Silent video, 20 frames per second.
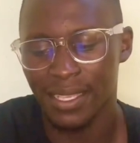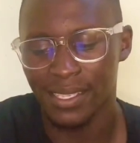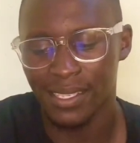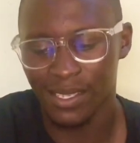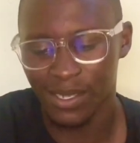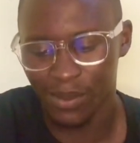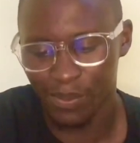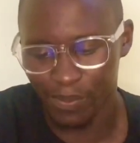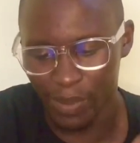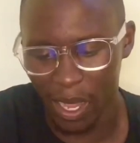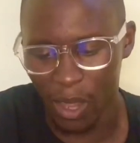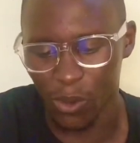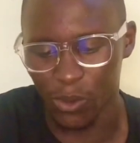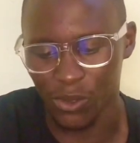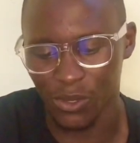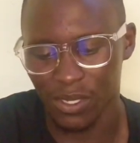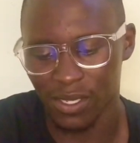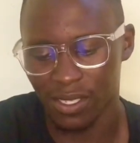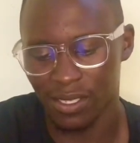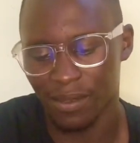
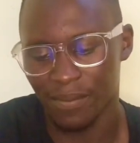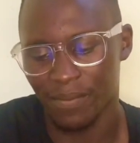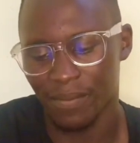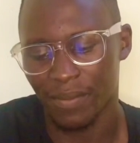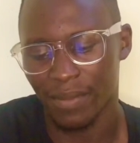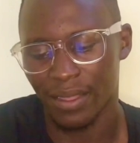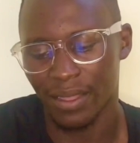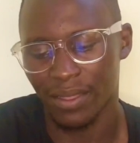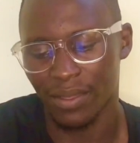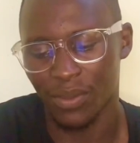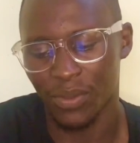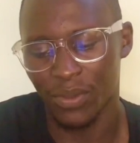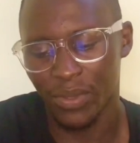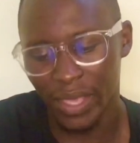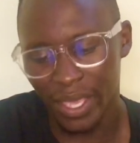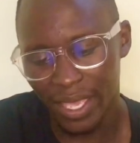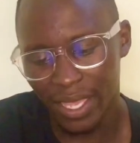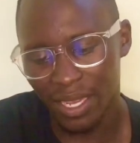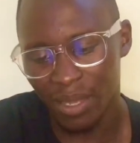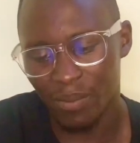spouse.
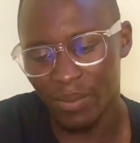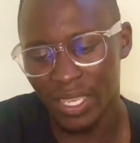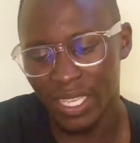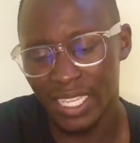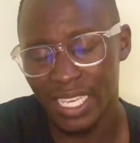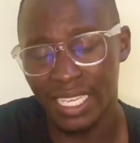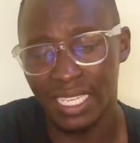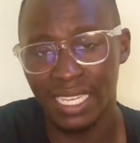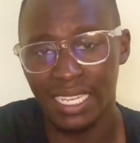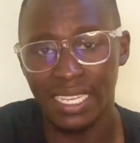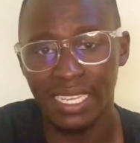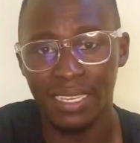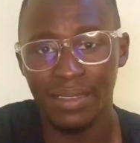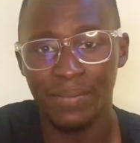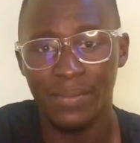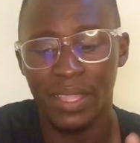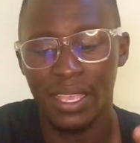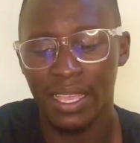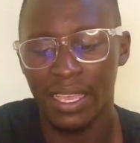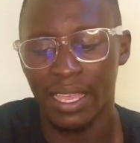Then immediately
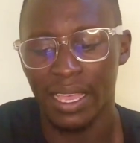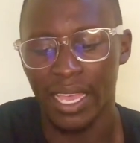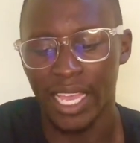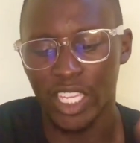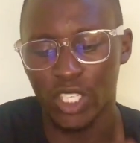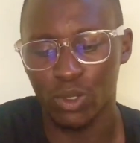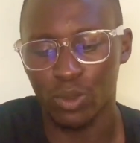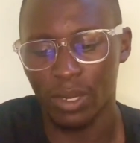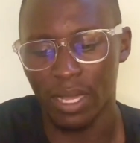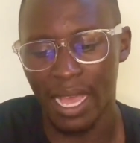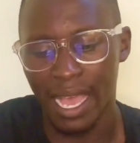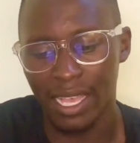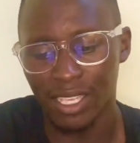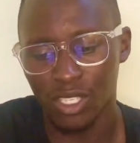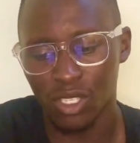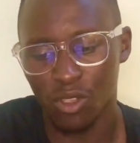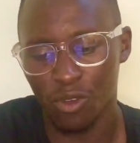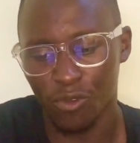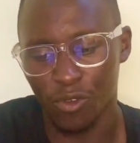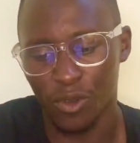it will
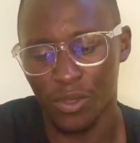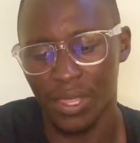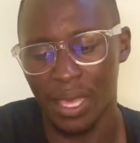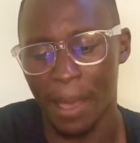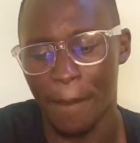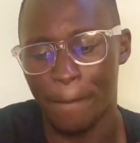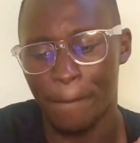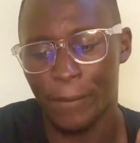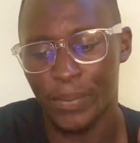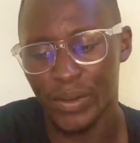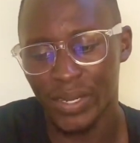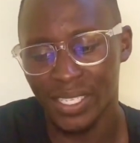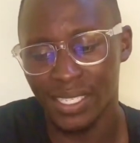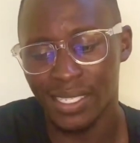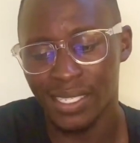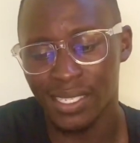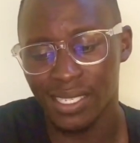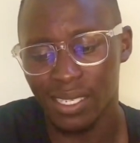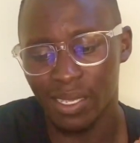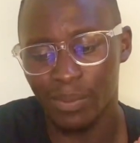ask you for the
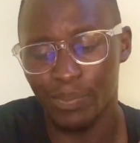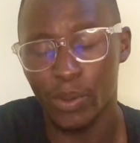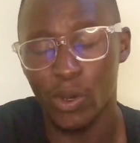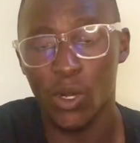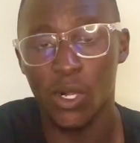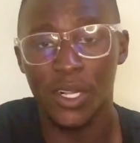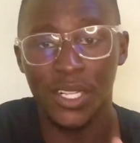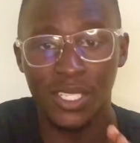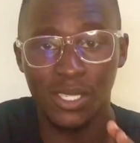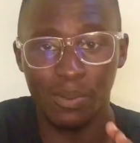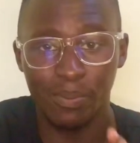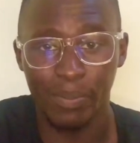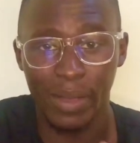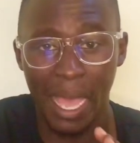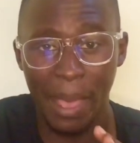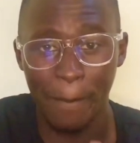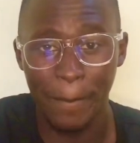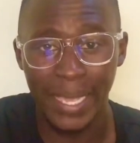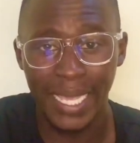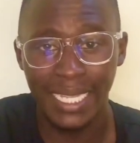principal's
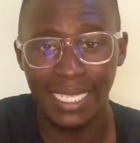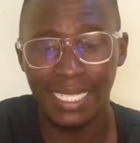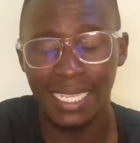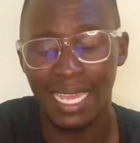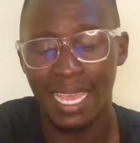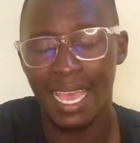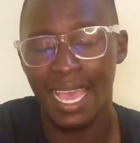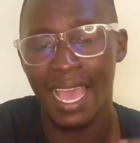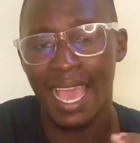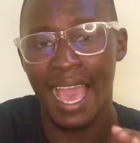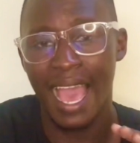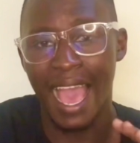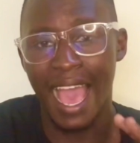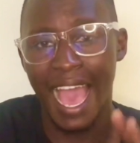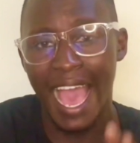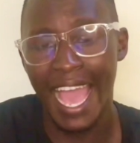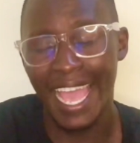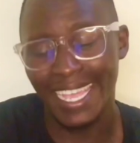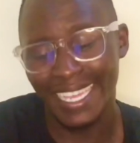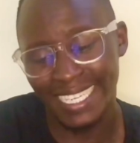permit
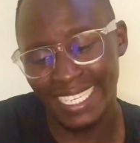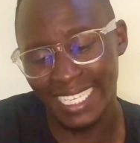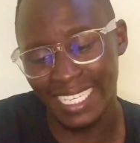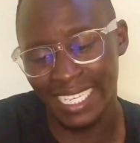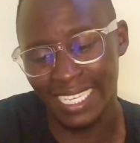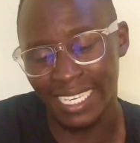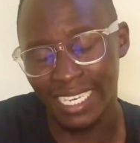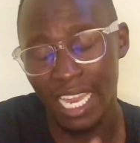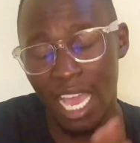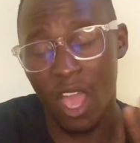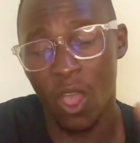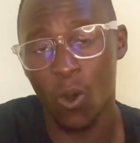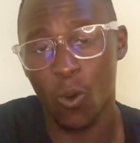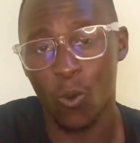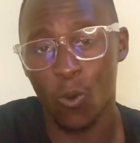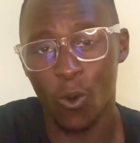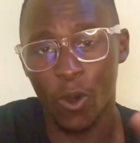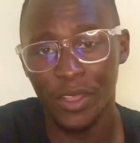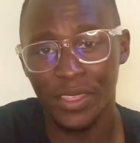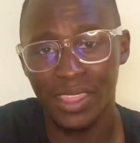ID.
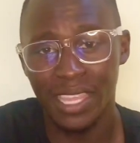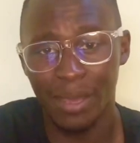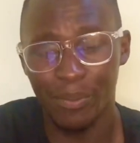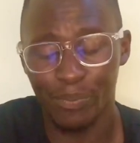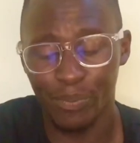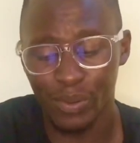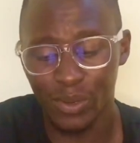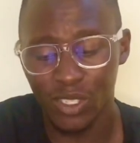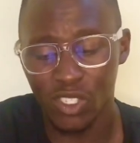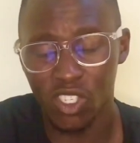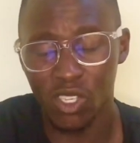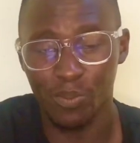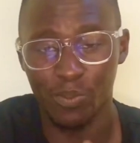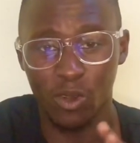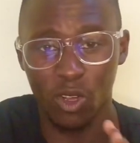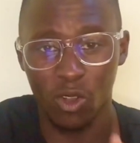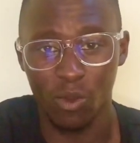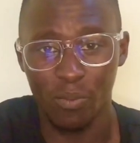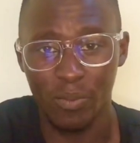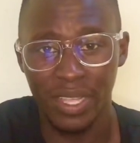Now what the
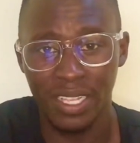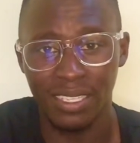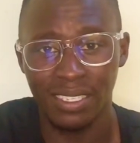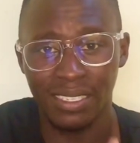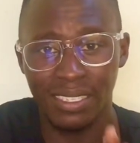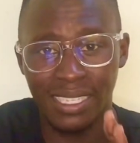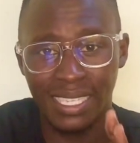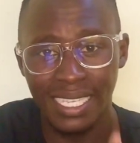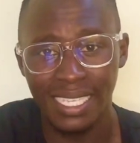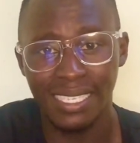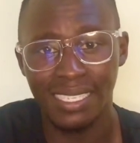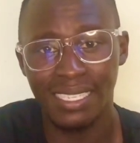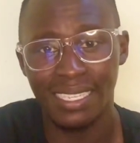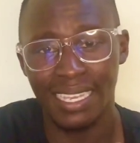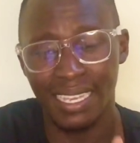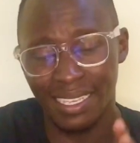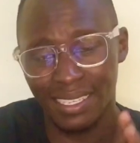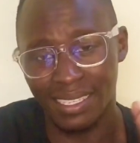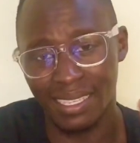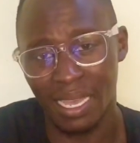principal means,
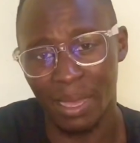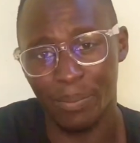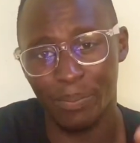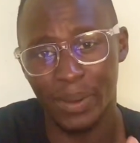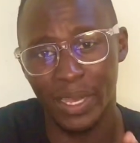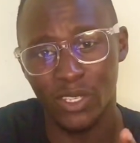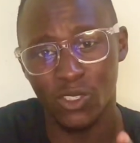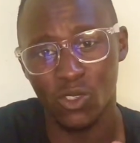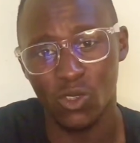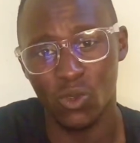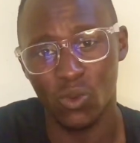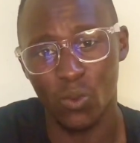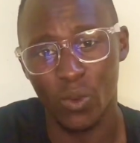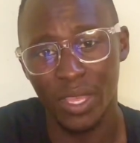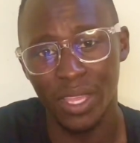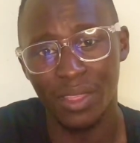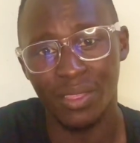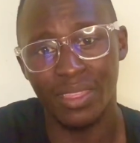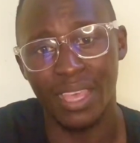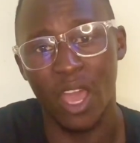this is the person
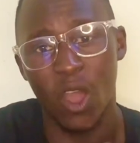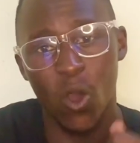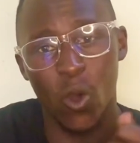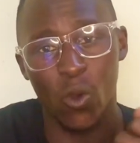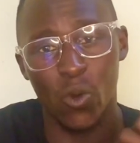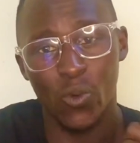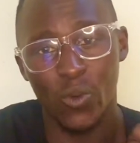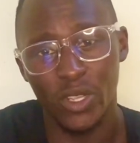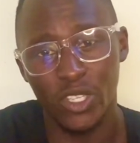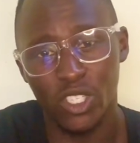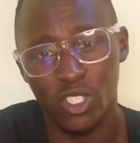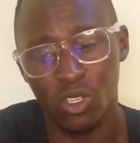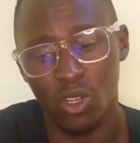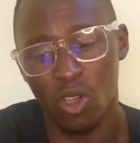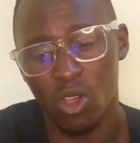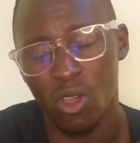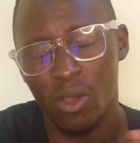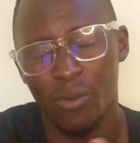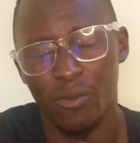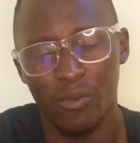with the
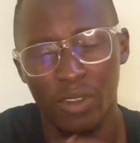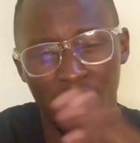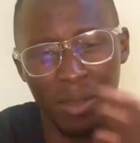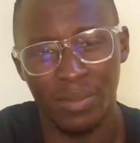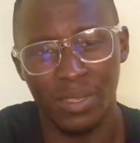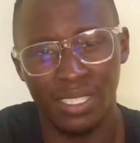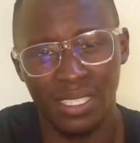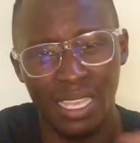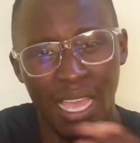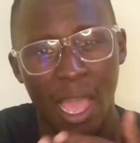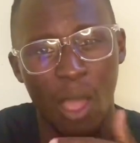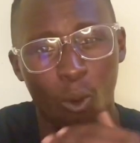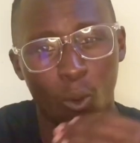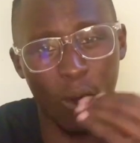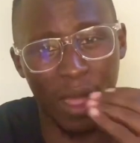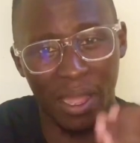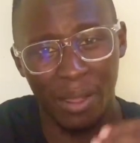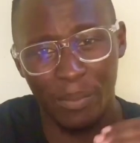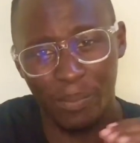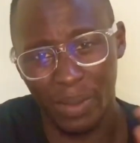original, let me say, a
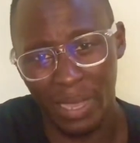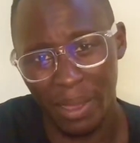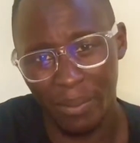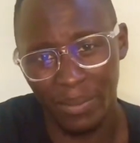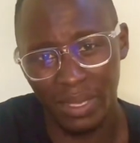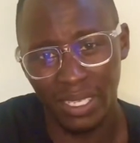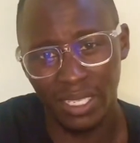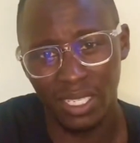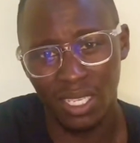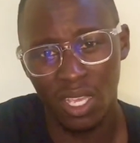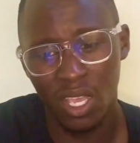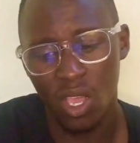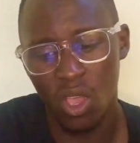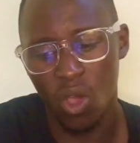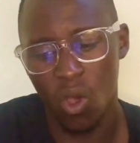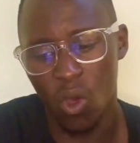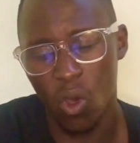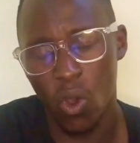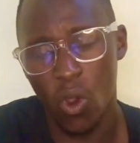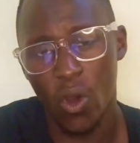work permit
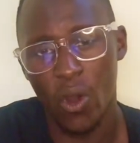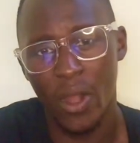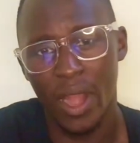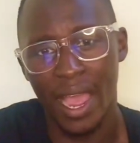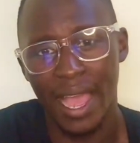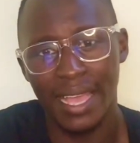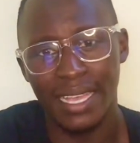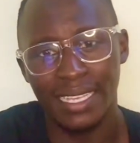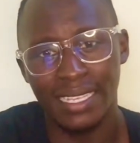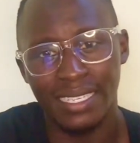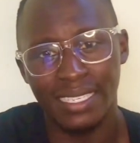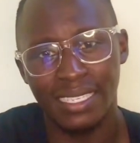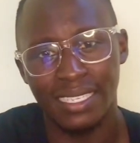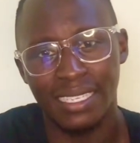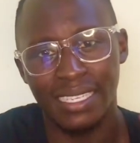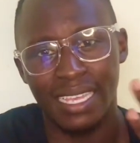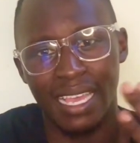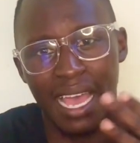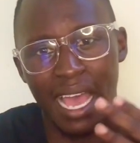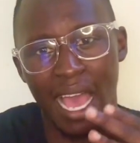or
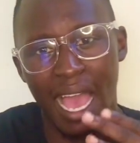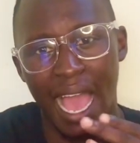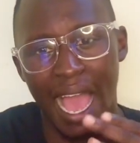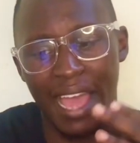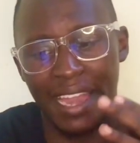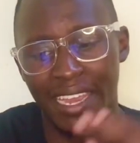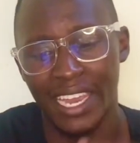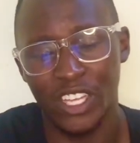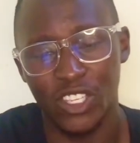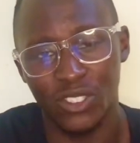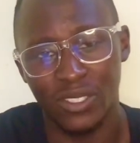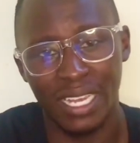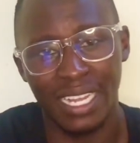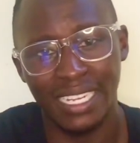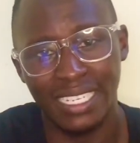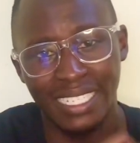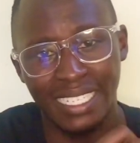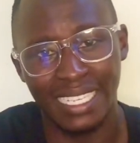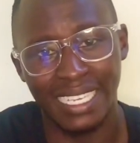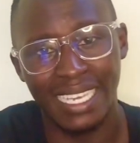has a
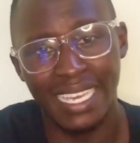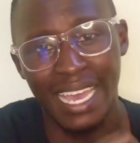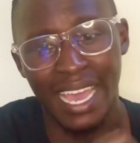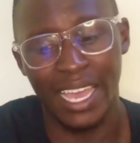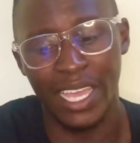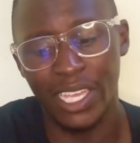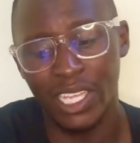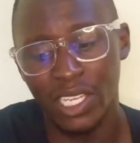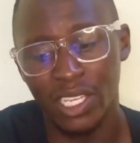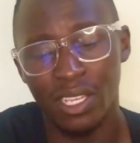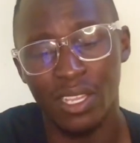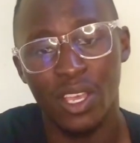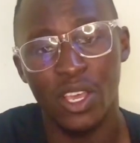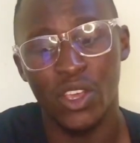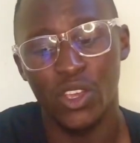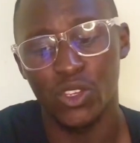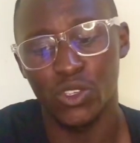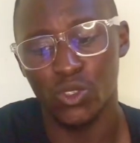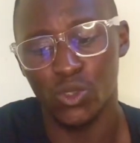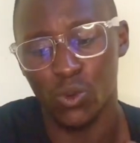nationality here in
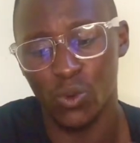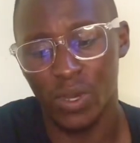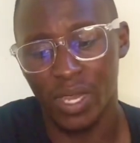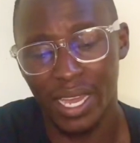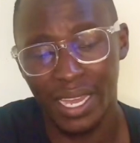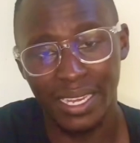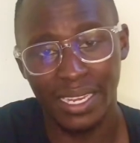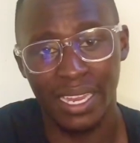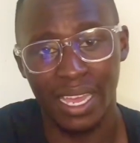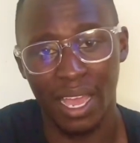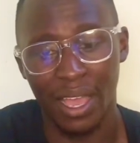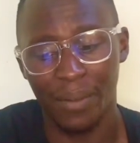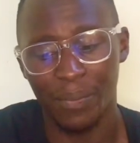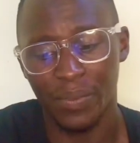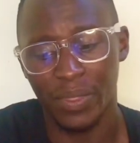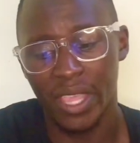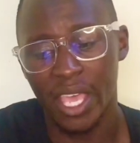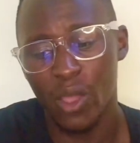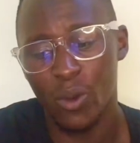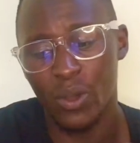
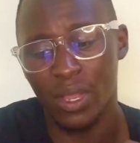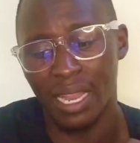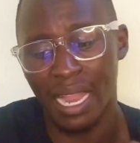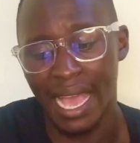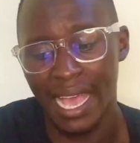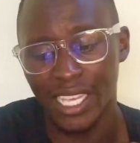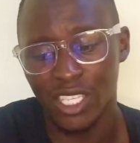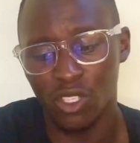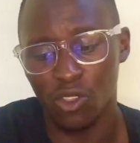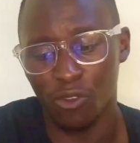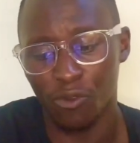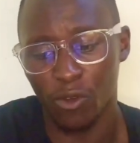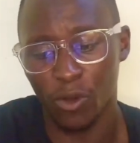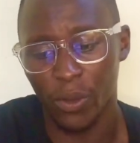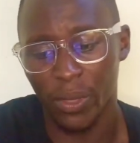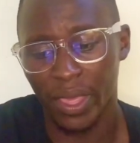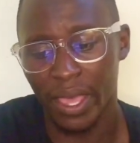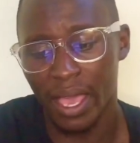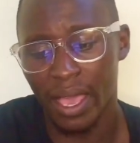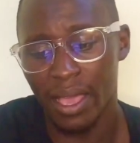Uganda. They will ask you
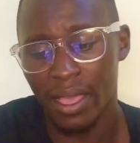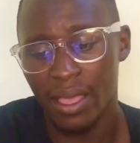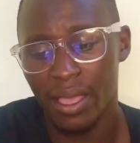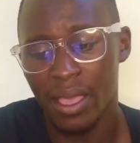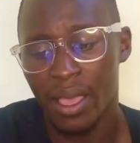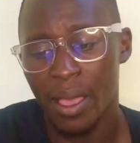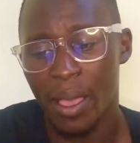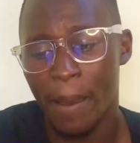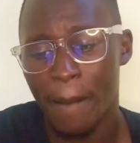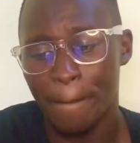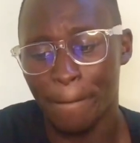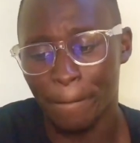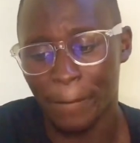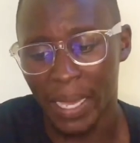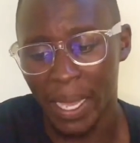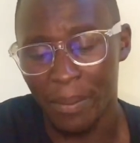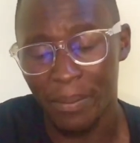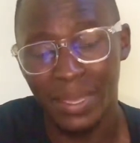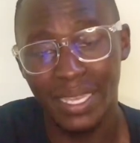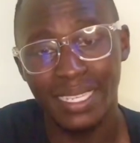for their
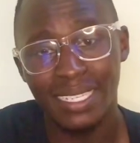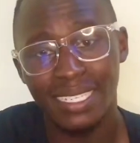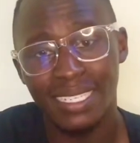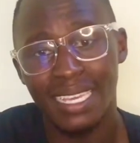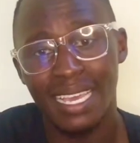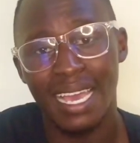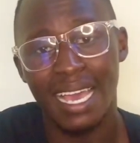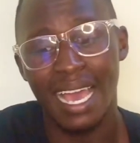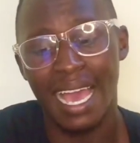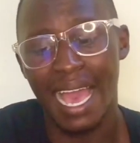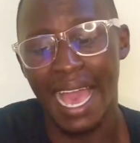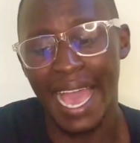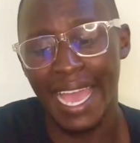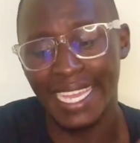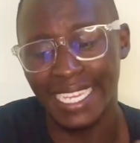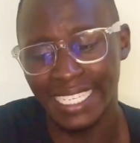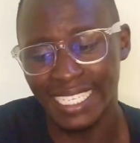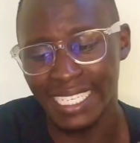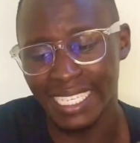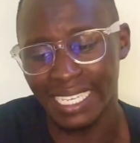permit
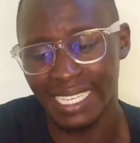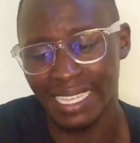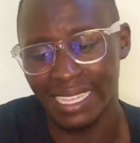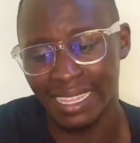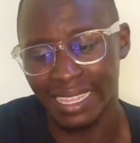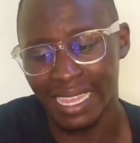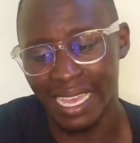ID.